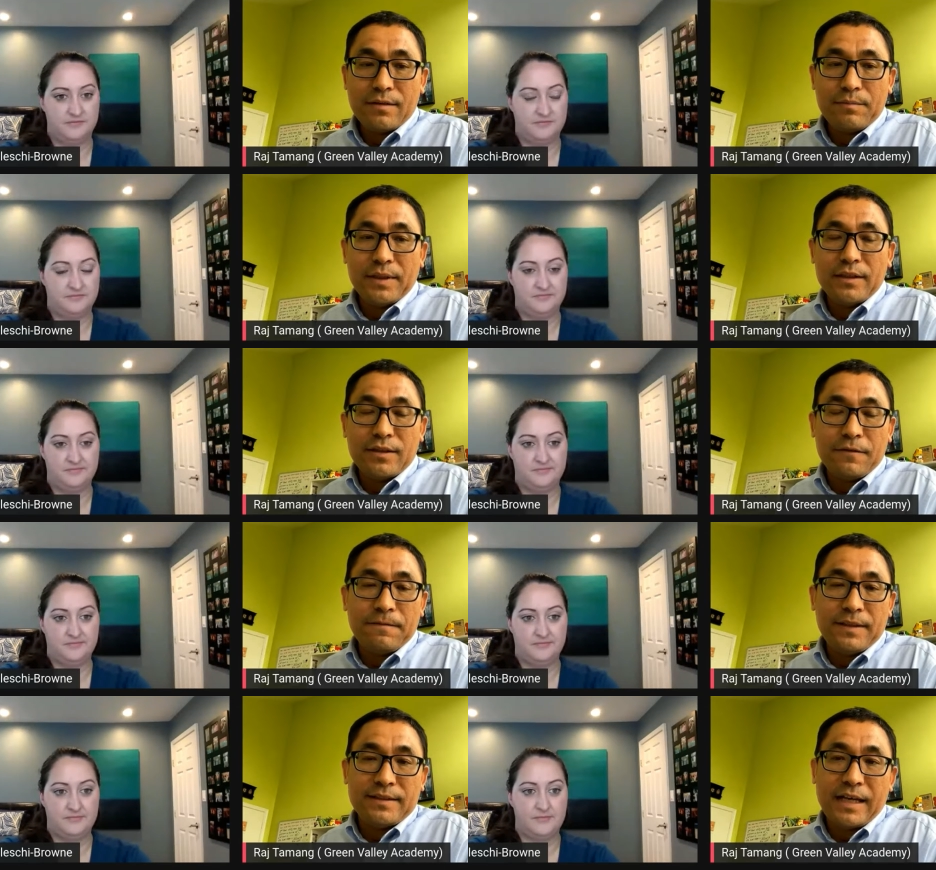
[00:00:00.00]
Speaker 1: builder to
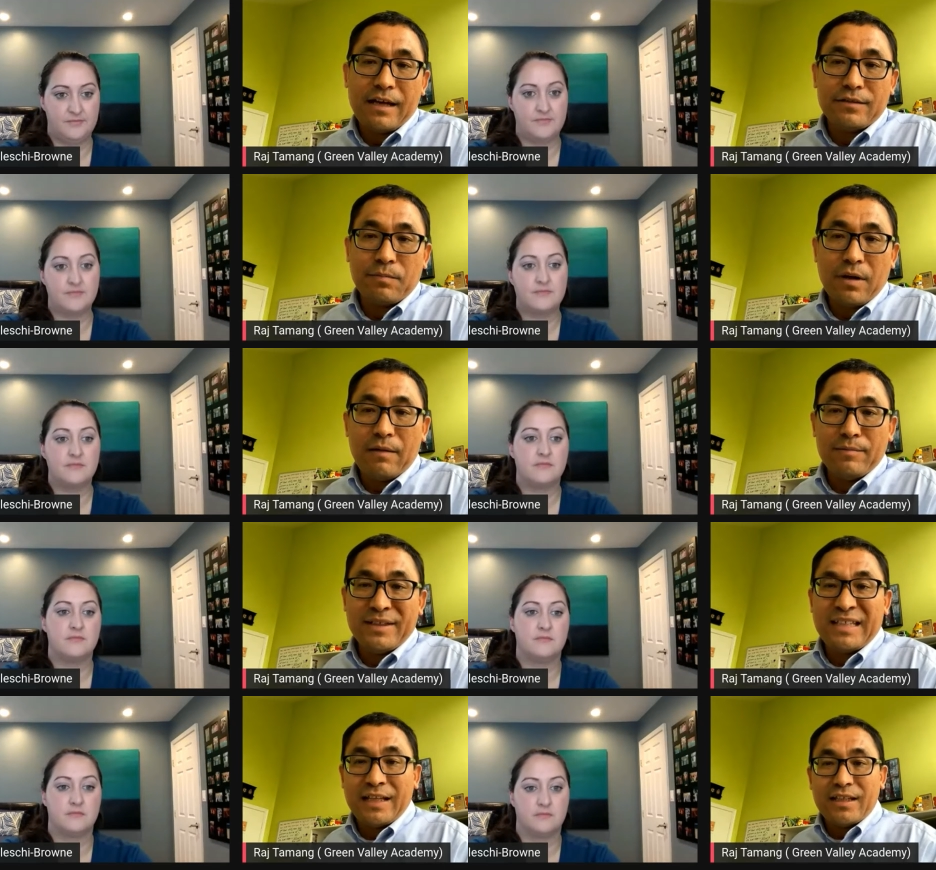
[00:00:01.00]
finish the house. The problem
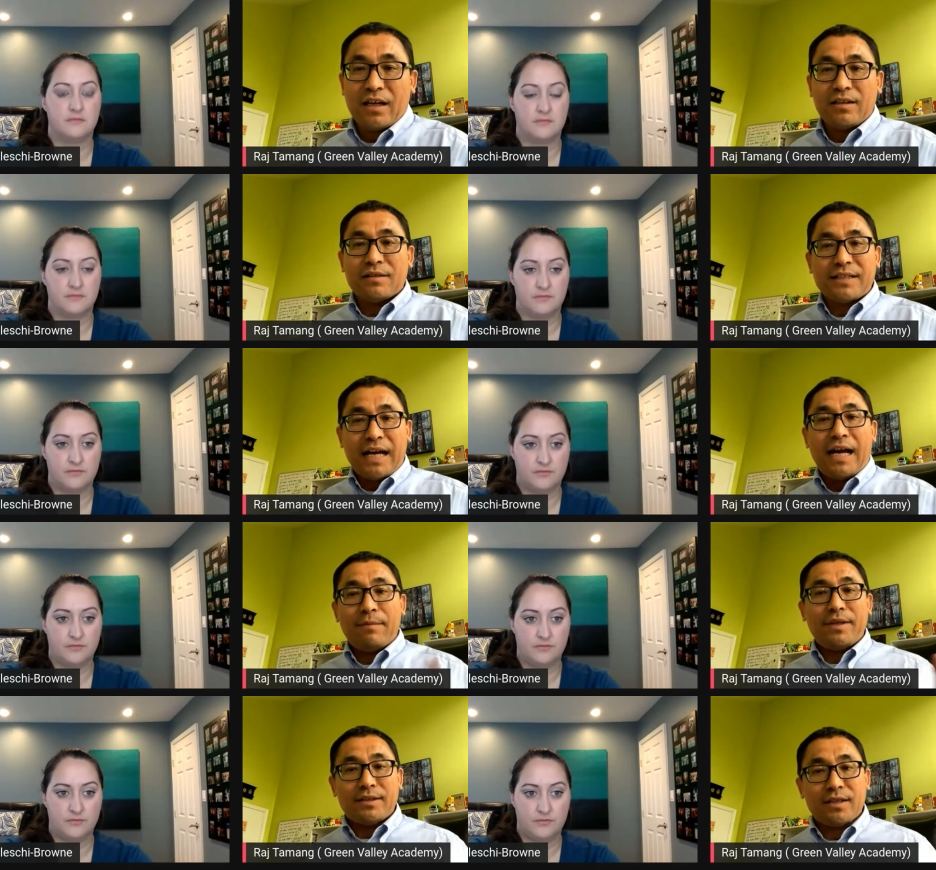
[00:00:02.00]
is that the
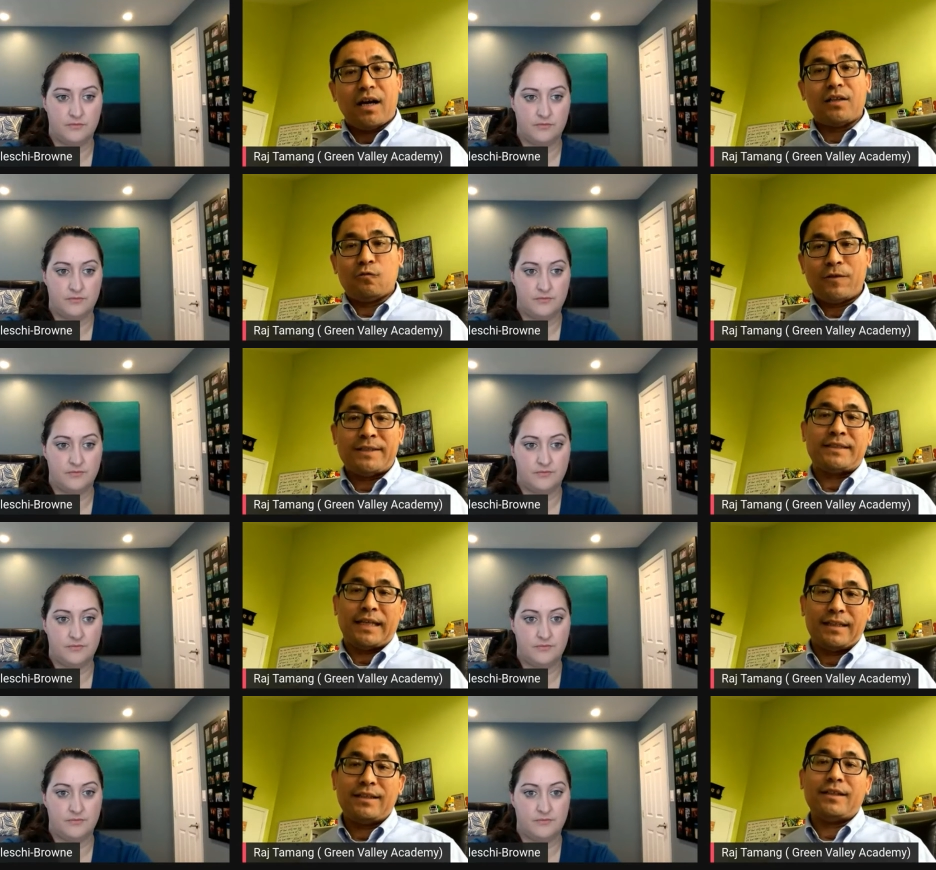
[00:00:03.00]
time is all
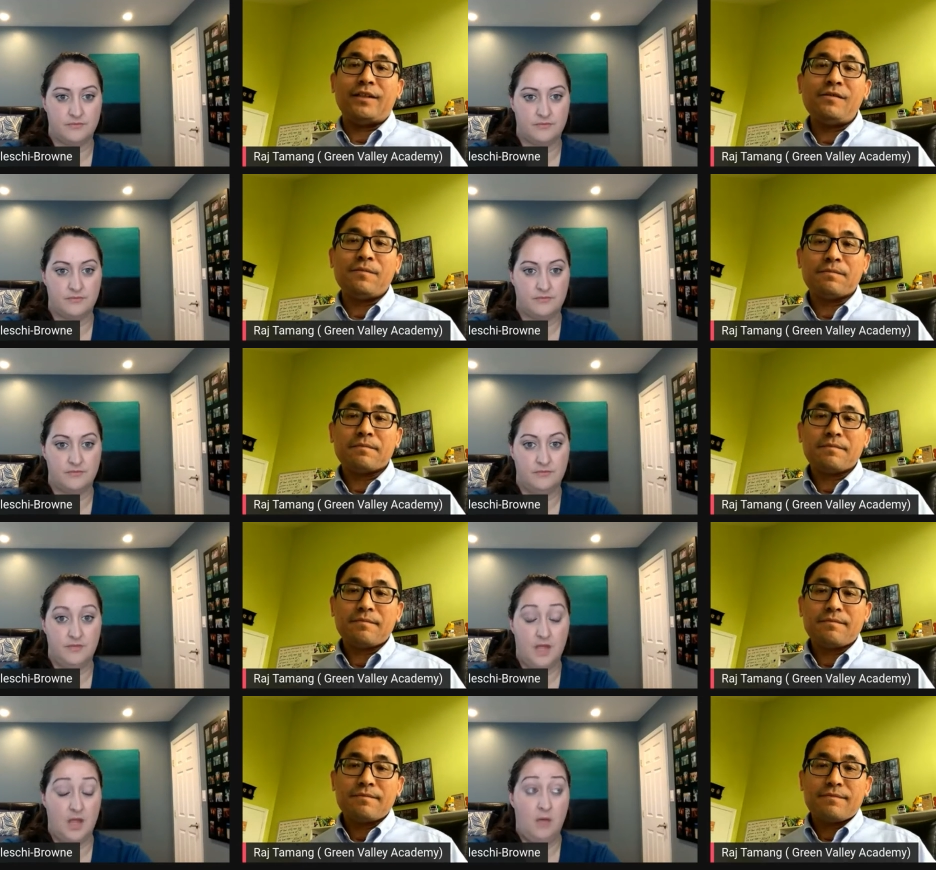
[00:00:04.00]
wasted,
Speaker 2: you know?
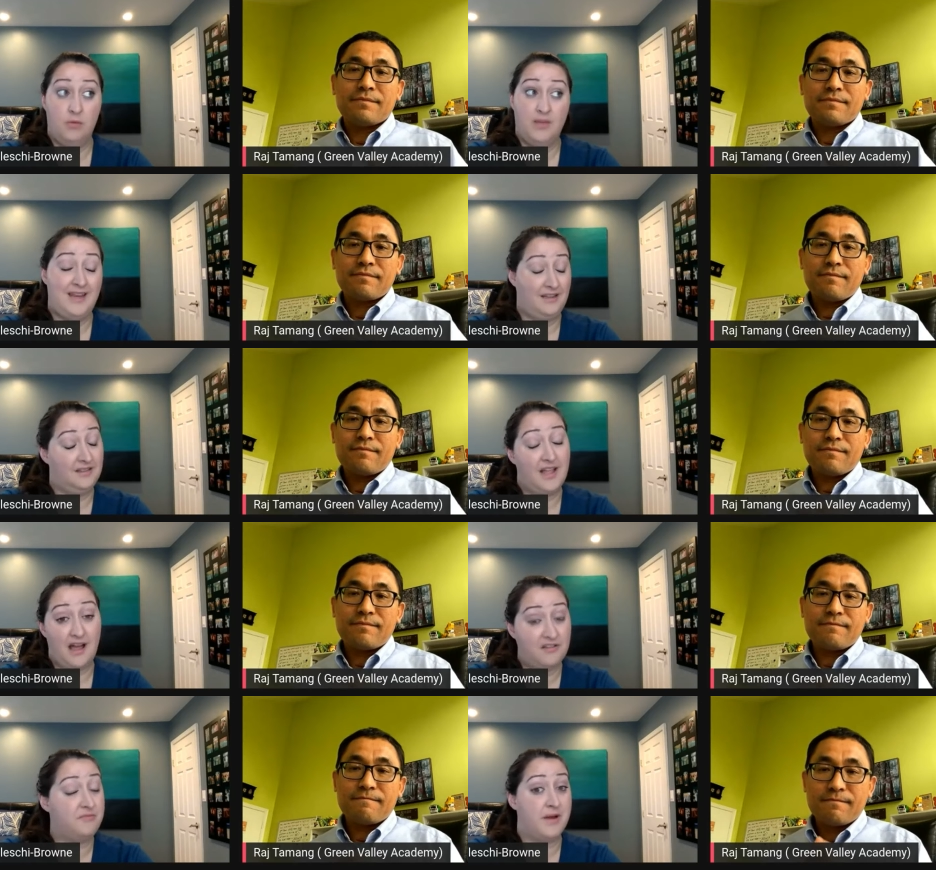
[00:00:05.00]
Well, and a
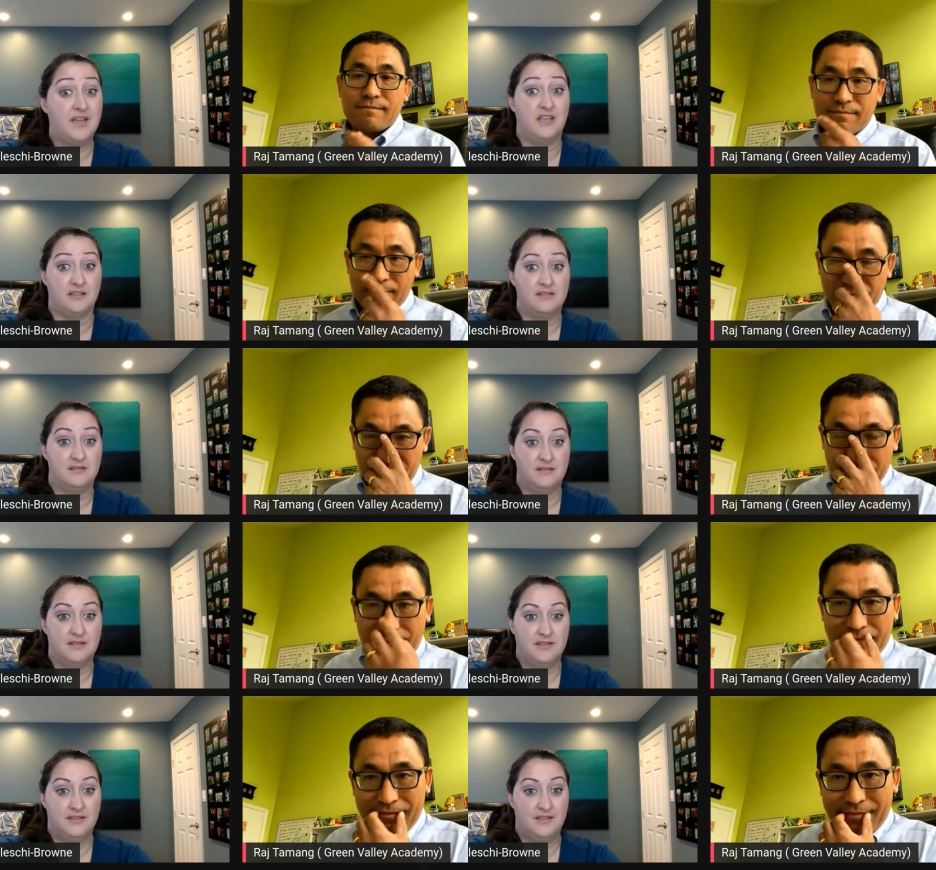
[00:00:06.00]
lot of money.
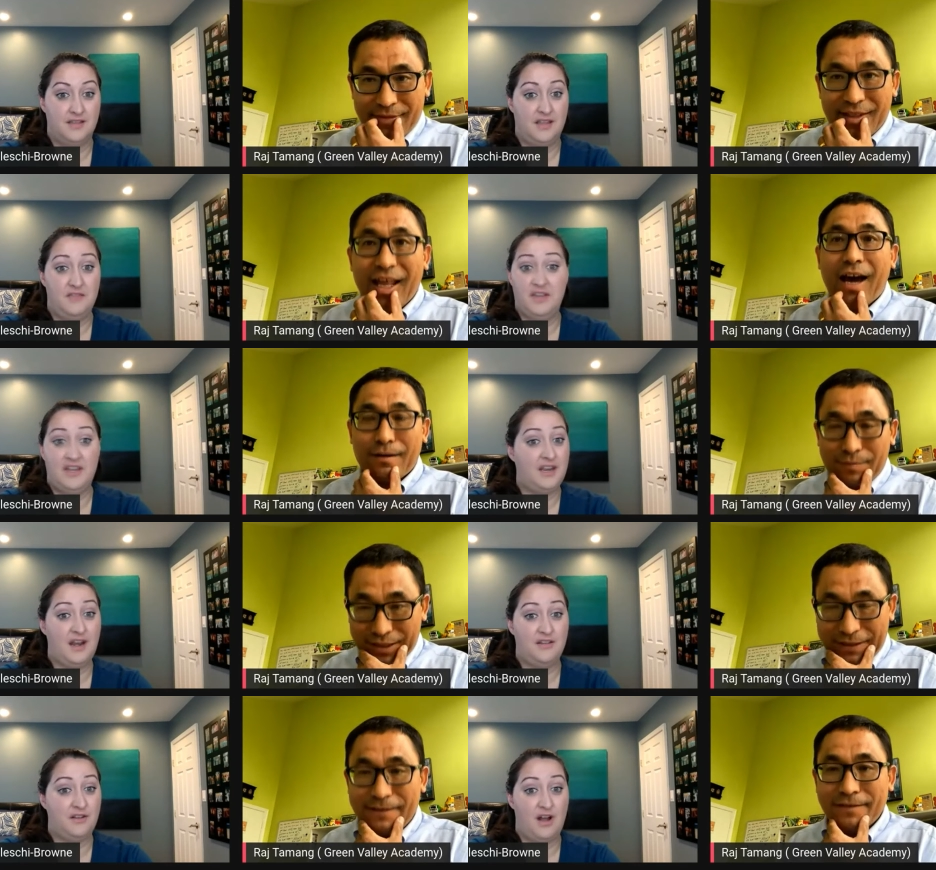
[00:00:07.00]
Even getting of
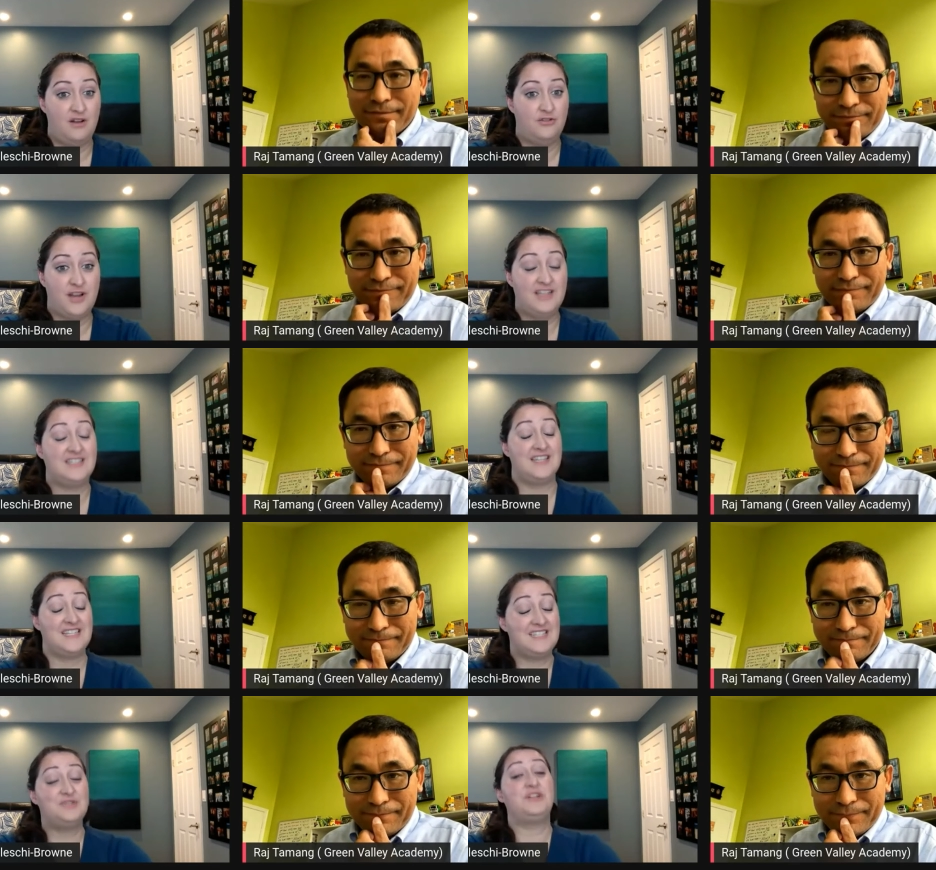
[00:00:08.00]
out of the contract,
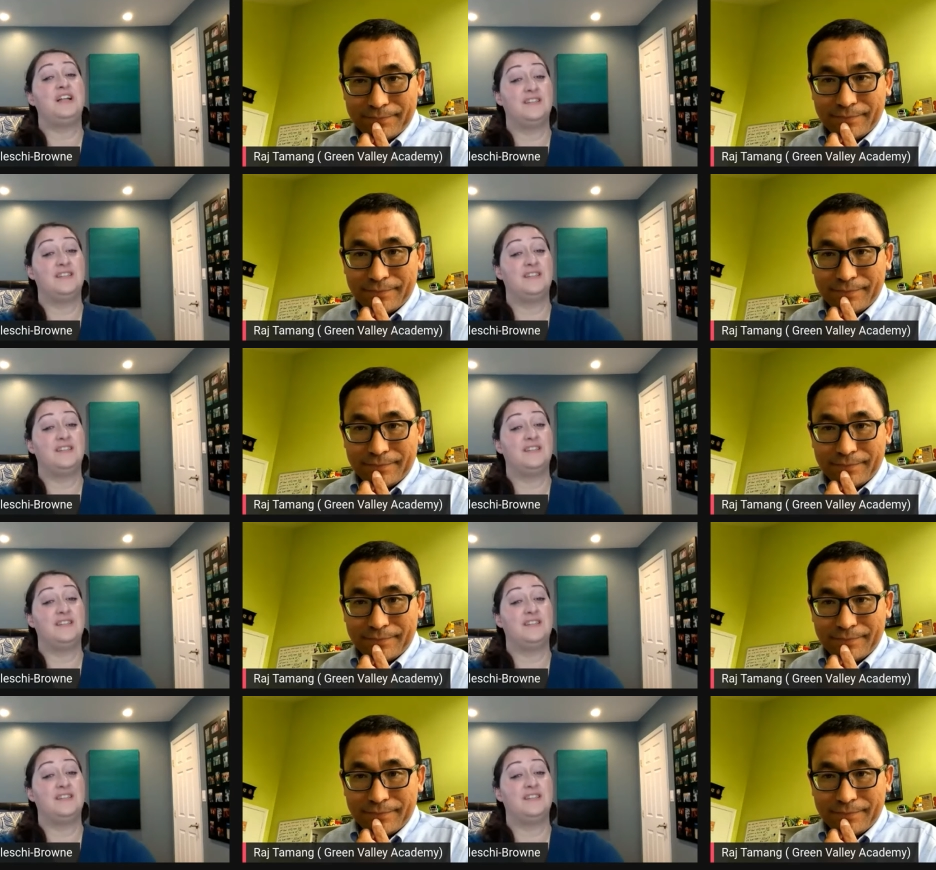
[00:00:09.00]
that's still a